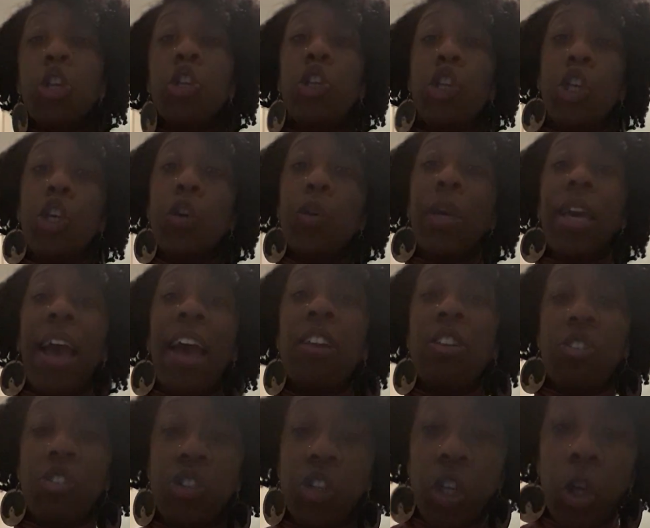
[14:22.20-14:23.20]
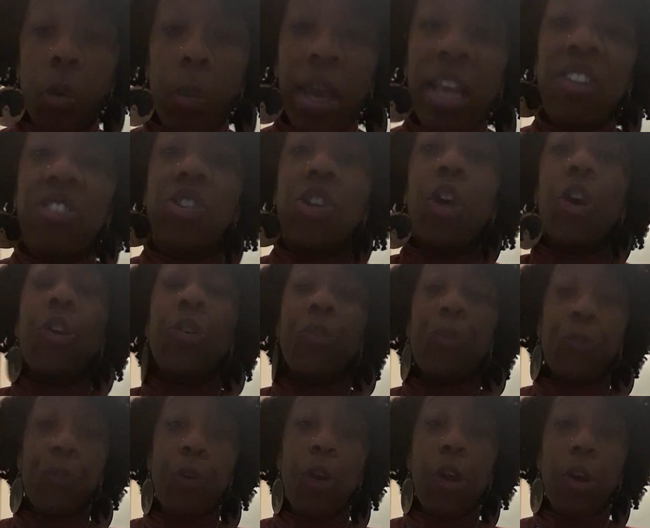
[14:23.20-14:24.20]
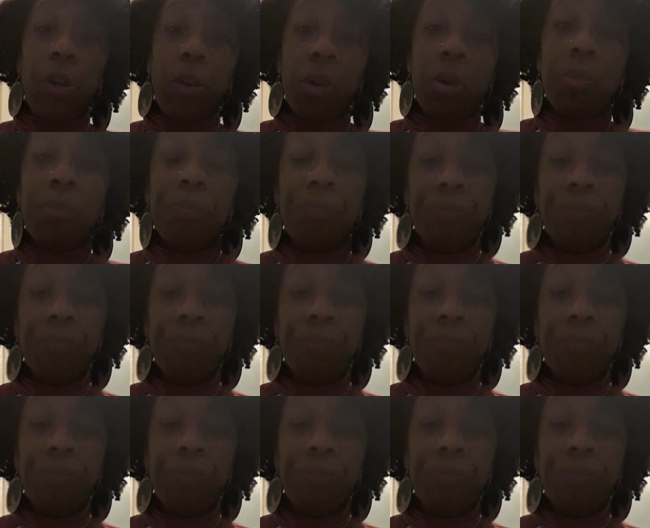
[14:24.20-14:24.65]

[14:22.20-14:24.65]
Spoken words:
you can do it through